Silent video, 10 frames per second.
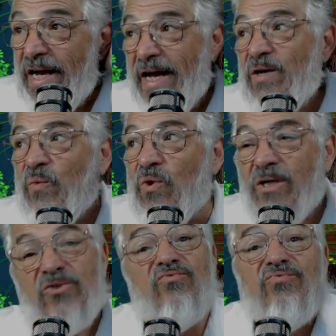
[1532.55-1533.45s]
and it
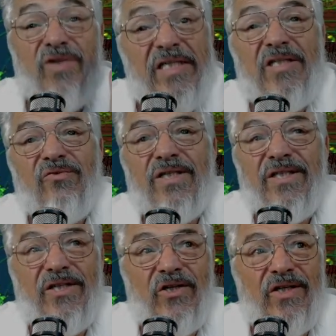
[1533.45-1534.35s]
works really,
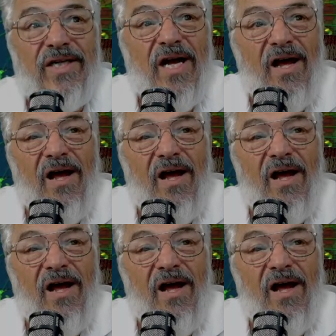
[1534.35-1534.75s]
really good.